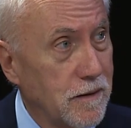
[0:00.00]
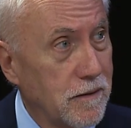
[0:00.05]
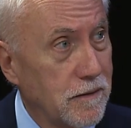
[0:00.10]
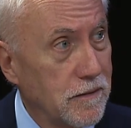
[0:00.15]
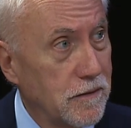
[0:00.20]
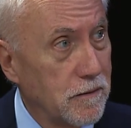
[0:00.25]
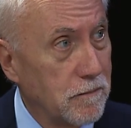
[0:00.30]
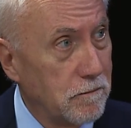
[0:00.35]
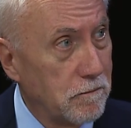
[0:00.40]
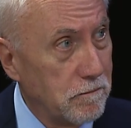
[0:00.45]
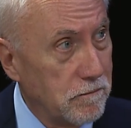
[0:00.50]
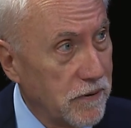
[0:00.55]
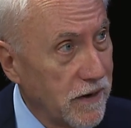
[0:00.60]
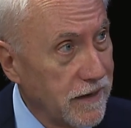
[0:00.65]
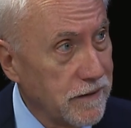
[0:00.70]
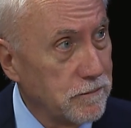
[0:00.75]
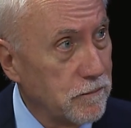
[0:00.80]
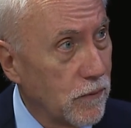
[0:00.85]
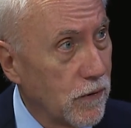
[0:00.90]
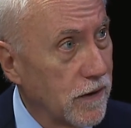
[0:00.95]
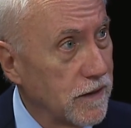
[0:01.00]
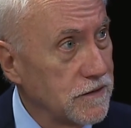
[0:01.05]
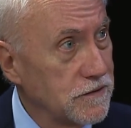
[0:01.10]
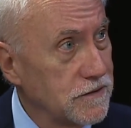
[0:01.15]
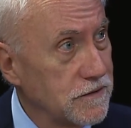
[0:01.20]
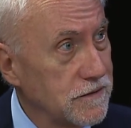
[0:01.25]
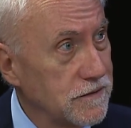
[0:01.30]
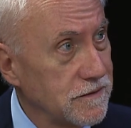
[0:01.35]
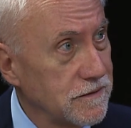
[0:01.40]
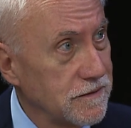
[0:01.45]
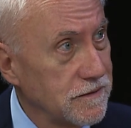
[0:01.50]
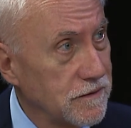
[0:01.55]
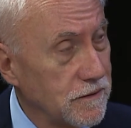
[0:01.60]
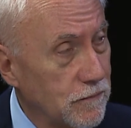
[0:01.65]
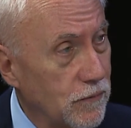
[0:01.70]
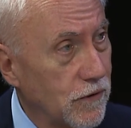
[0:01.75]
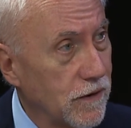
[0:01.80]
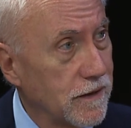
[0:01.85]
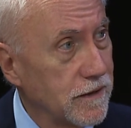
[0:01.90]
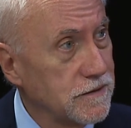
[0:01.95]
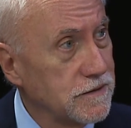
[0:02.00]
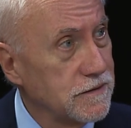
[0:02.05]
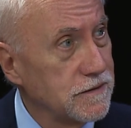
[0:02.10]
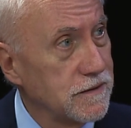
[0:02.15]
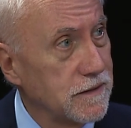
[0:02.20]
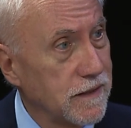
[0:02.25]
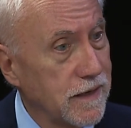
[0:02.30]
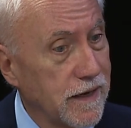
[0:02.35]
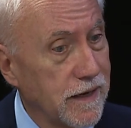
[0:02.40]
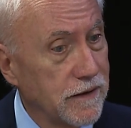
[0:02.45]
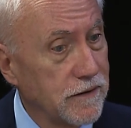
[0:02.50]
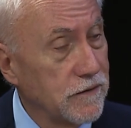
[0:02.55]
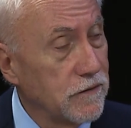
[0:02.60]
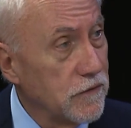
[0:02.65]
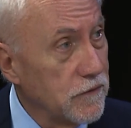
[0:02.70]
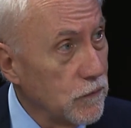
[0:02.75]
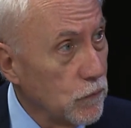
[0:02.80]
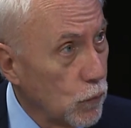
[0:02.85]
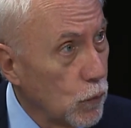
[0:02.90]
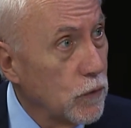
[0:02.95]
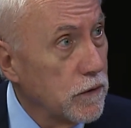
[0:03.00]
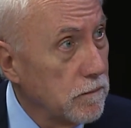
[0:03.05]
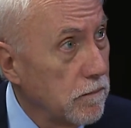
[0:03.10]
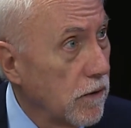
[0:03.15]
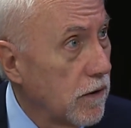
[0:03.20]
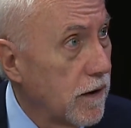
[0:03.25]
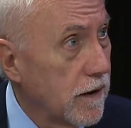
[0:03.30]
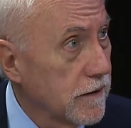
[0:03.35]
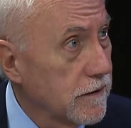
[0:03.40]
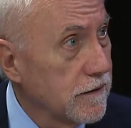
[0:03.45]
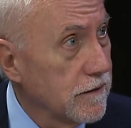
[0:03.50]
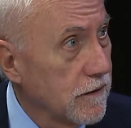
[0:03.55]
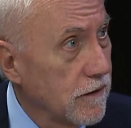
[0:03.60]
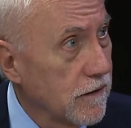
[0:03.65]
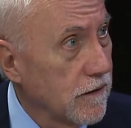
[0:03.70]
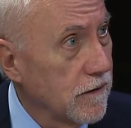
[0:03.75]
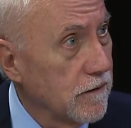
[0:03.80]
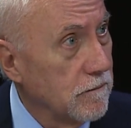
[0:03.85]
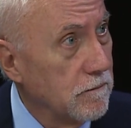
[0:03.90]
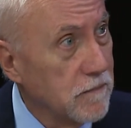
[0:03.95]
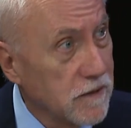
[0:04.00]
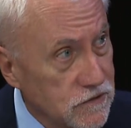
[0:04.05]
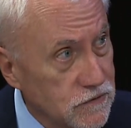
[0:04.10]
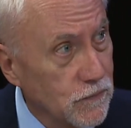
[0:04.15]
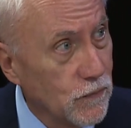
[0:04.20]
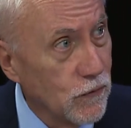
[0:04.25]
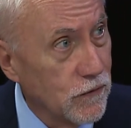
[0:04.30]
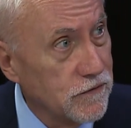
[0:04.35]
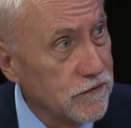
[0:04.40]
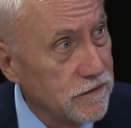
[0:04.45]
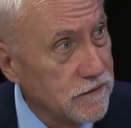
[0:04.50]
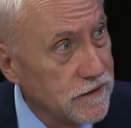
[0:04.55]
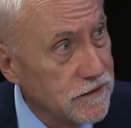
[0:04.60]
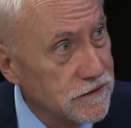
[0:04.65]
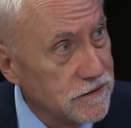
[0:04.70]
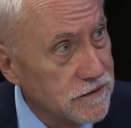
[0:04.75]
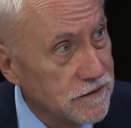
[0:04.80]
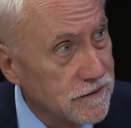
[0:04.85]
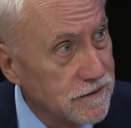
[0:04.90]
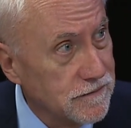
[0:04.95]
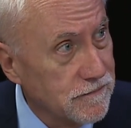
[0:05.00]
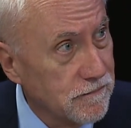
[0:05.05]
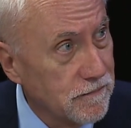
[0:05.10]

The paintbrush, the brush, and the woodblock are much more traditional.